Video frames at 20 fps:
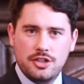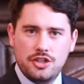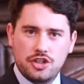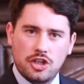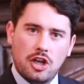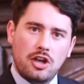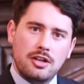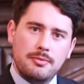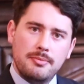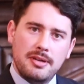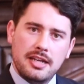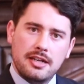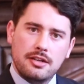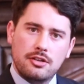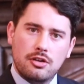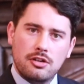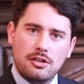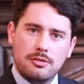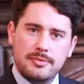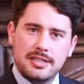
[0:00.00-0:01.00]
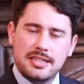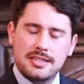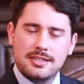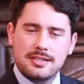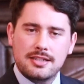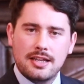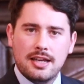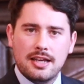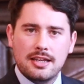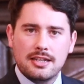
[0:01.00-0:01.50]
Charlemagne
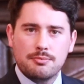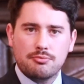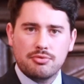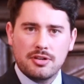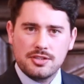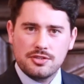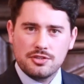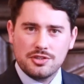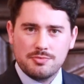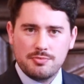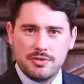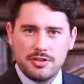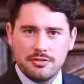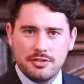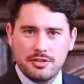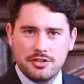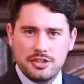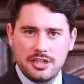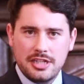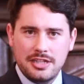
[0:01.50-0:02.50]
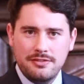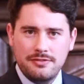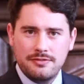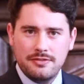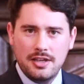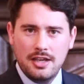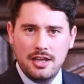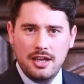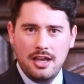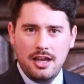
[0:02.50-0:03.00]
columnist and Brussels bureau
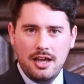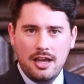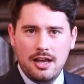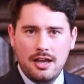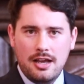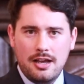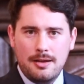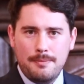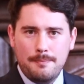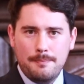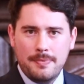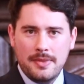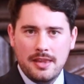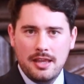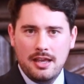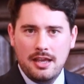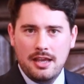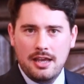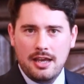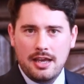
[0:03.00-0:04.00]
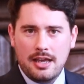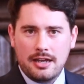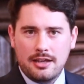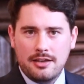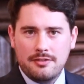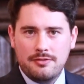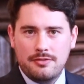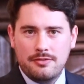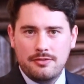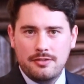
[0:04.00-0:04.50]
chief. And
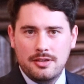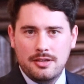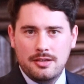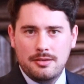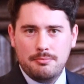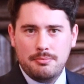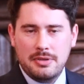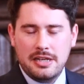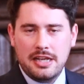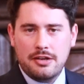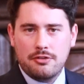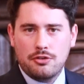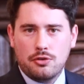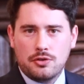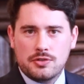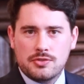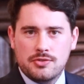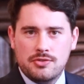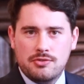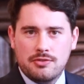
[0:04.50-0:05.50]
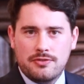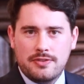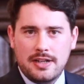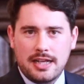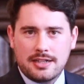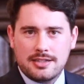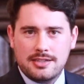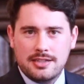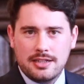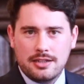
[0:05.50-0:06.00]
I've been here in Oxford
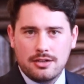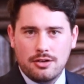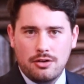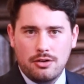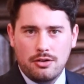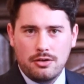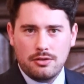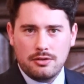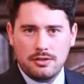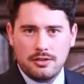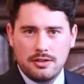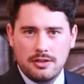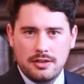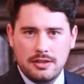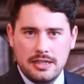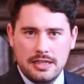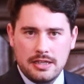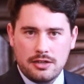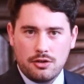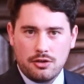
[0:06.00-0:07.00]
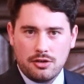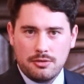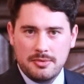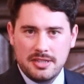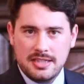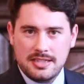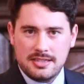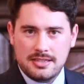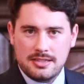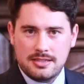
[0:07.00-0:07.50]
reflecting on The
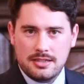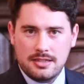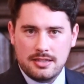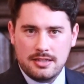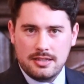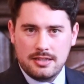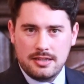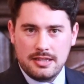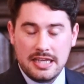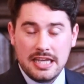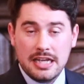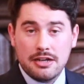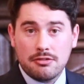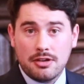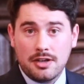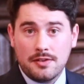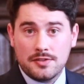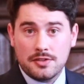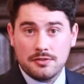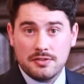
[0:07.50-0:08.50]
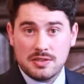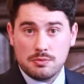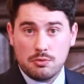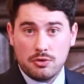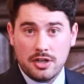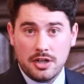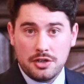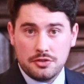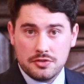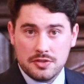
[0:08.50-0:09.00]
Economist the year after its
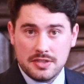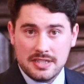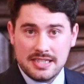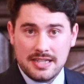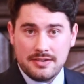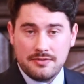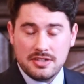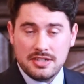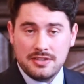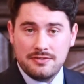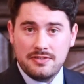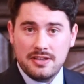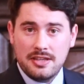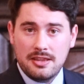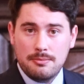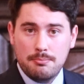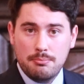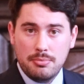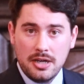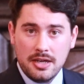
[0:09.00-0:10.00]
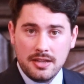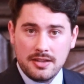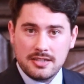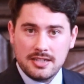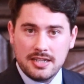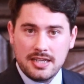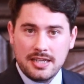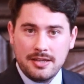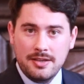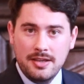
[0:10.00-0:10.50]
175th
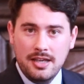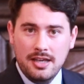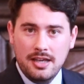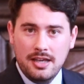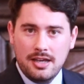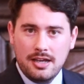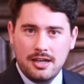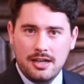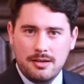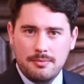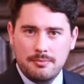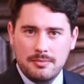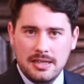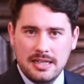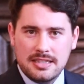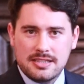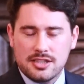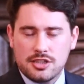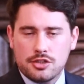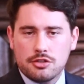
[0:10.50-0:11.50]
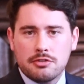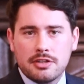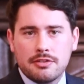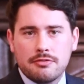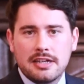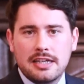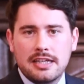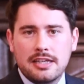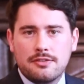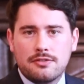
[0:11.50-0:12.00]
birthday. It's a story
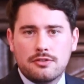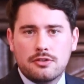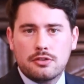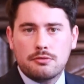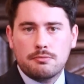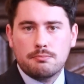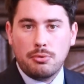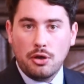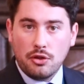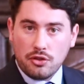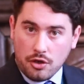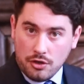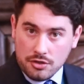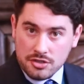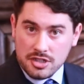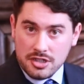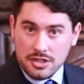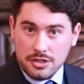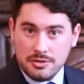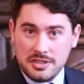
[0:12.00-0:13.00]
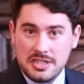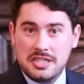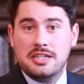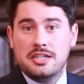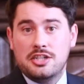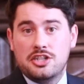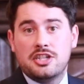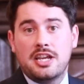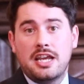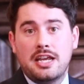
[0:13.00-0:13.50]
really of both continuity
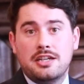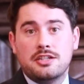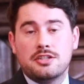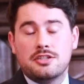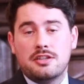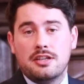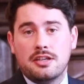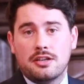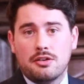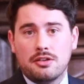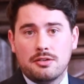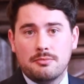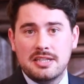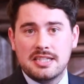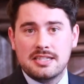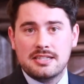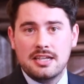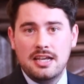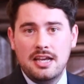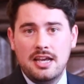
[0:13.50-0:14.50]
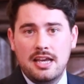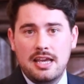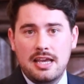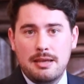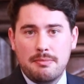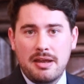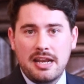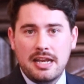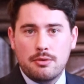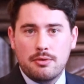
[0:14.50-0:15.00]
and change. The Economist,
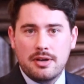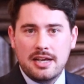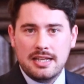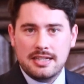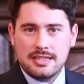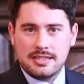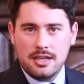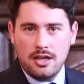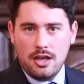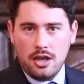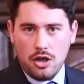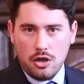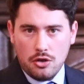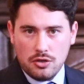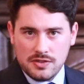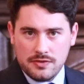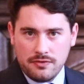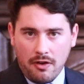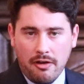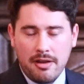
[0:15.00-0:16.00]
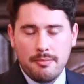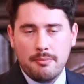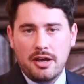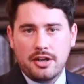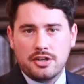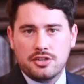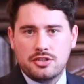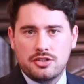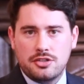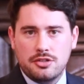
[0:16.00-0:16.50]
in many ways, owes very
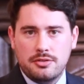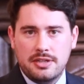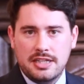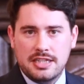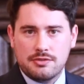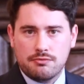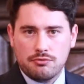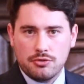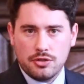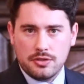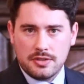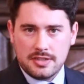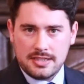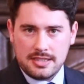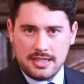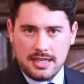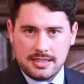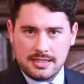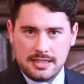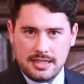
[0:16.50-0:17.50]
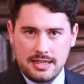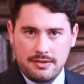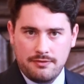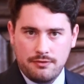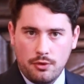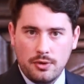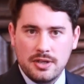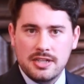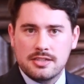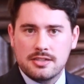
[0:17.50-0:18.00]
much to its roots as a
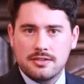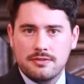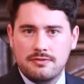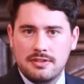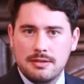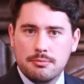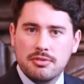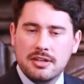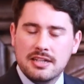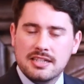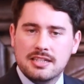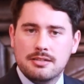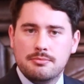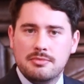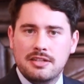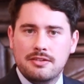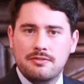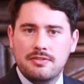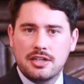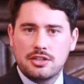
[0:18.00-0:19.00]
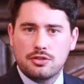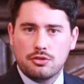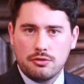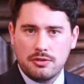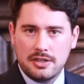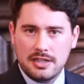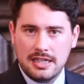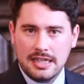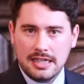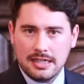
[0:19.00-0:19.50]
voice of liberalism in
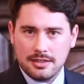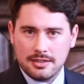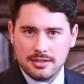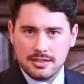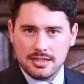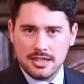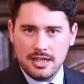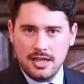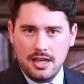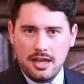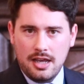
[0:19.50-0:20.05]
Victorian England.